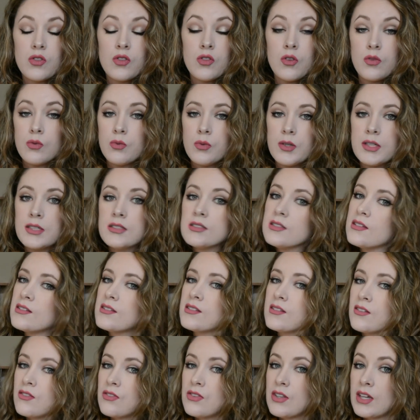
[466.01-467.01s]
the
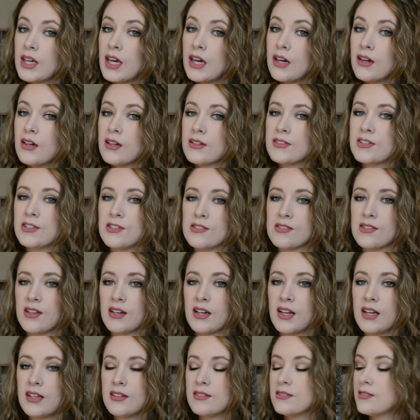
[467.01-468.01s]
realness of the characters in
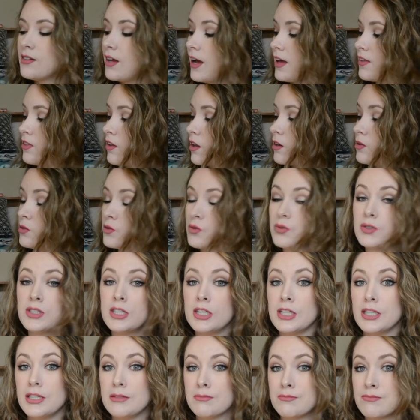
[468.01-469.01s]
it. I thought it was
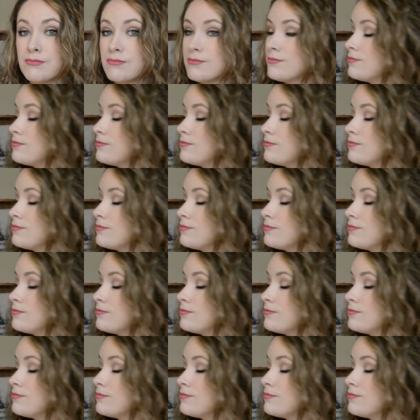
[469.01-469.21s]
really good.